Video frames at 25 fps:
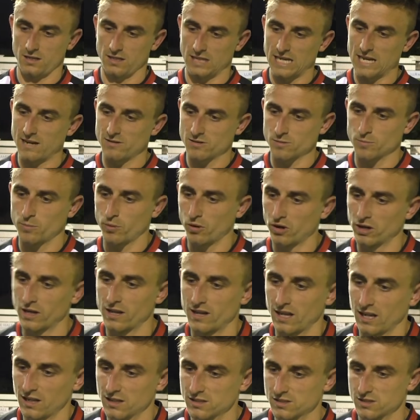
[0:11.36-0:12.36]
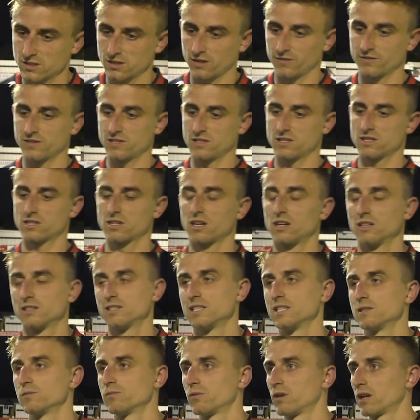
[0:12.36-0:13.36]
Yeah, it was important. I think it's obviously the start of the
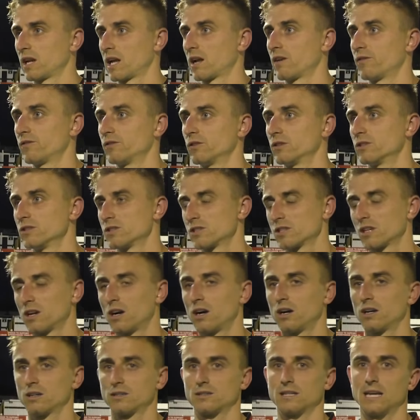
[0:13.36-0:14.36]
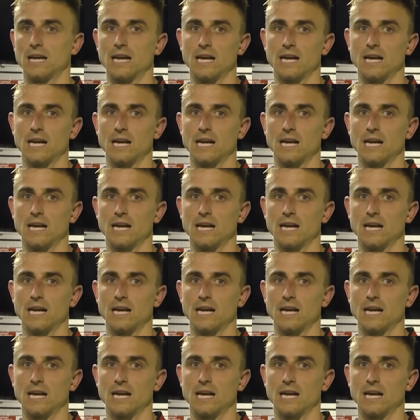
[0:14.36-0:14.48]
season, we want to get off to a good start.